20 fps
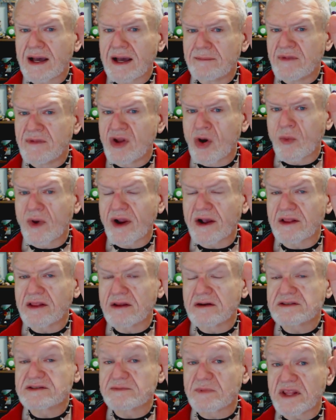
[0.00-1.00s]
I'm nowhere
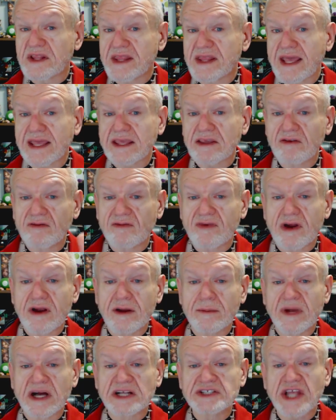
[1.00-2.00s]
close, but thank you
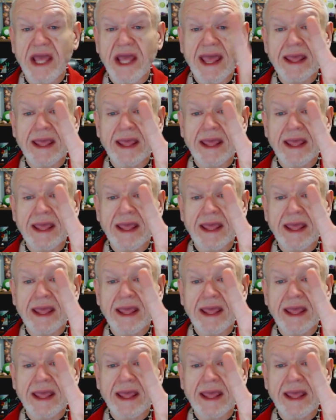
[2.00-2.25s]
very much.